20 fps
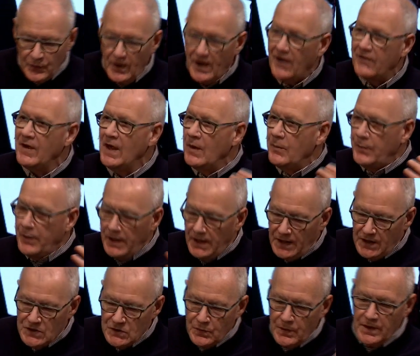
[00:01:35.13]
We have
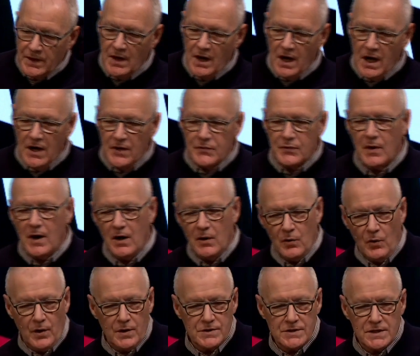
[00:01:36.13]
peace with God through our
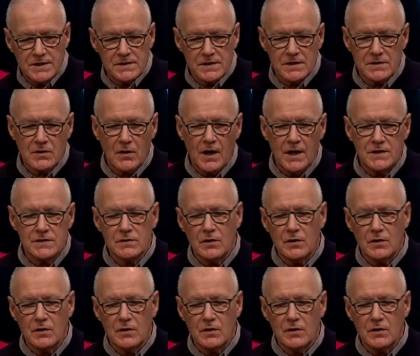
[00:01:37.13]
Lord Jesus Christ,